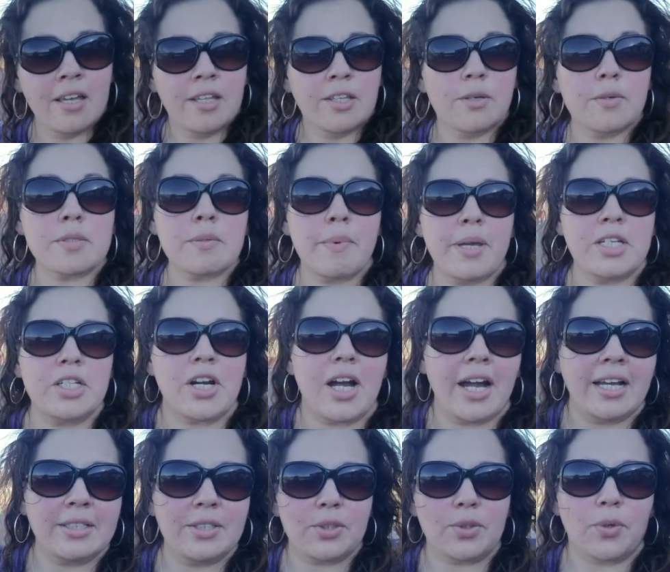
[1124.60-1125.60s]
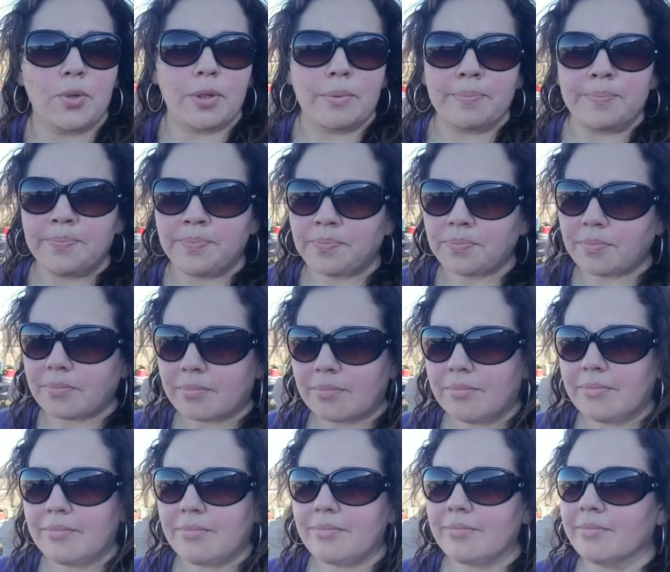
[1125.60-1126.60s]
There was a major ice storm,
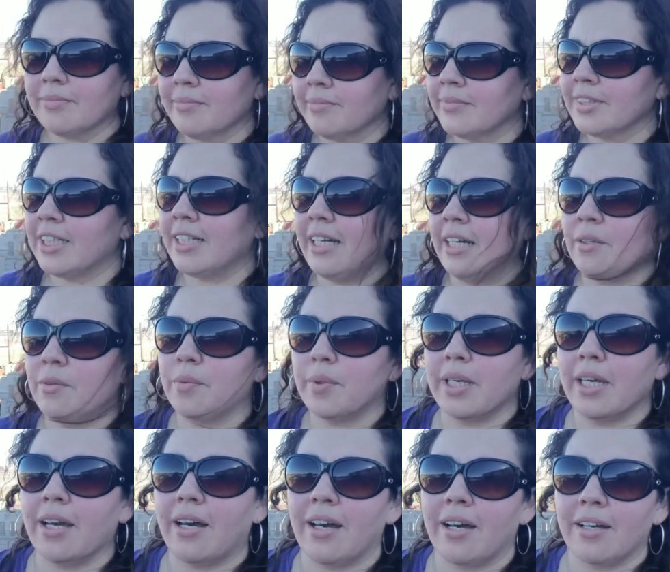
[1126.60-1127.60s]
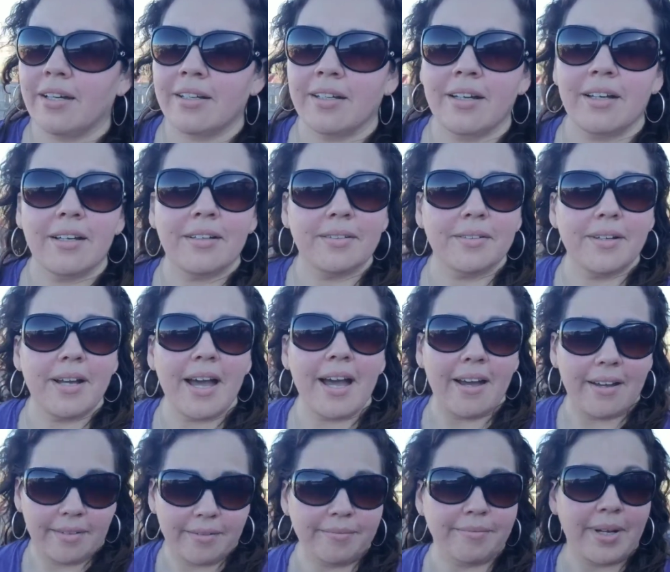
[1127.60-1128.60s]
and we
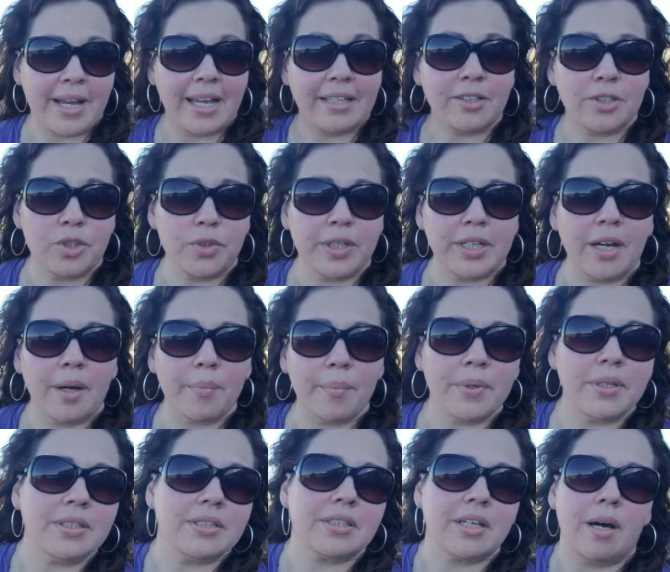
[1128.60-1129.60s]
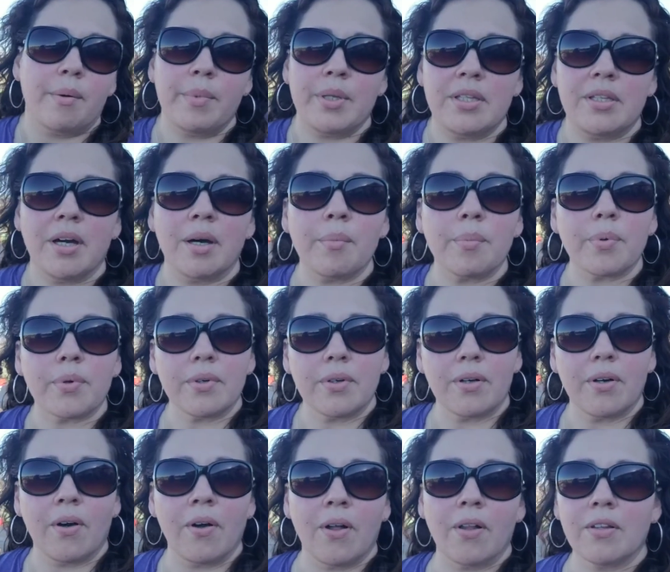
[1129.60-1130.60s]
had the tree companies come and dump
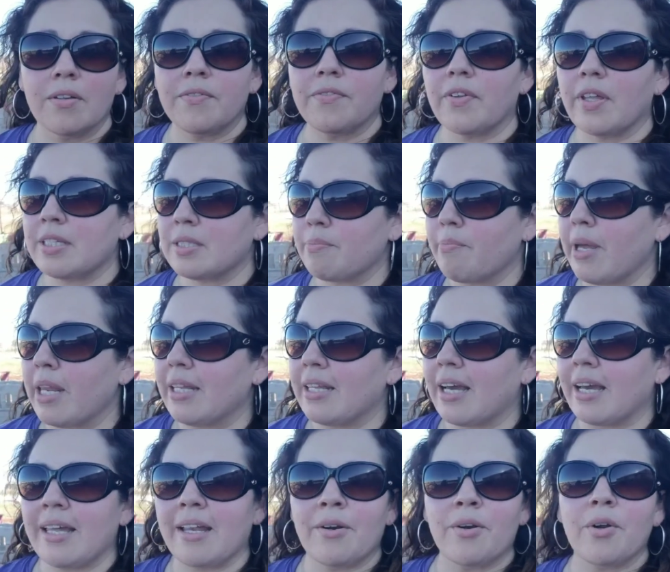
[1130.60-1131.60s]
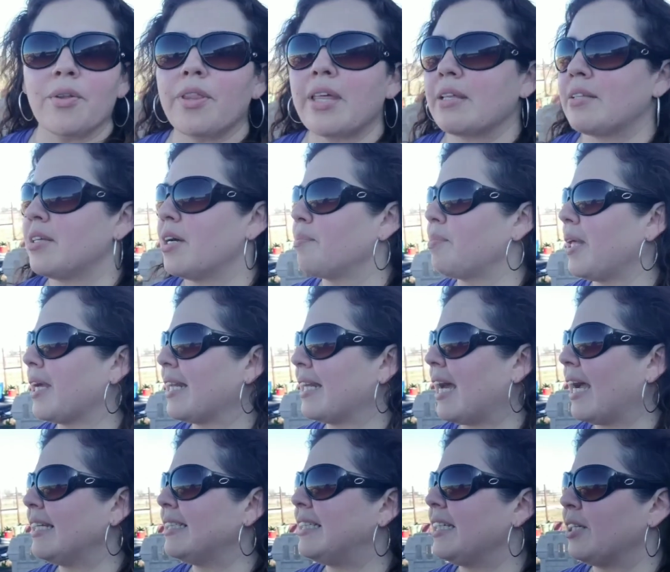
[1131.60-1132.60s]
all of as many. I don't know. They dumped like
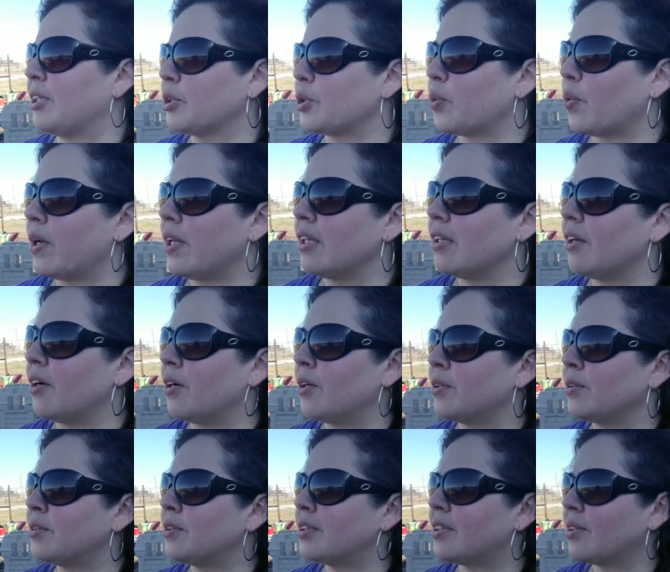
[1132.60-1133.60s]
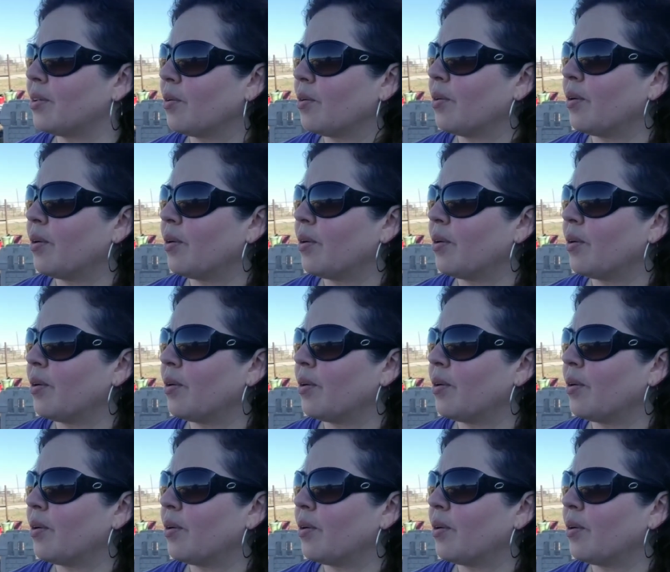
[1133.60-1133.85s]
19 or 20 loads.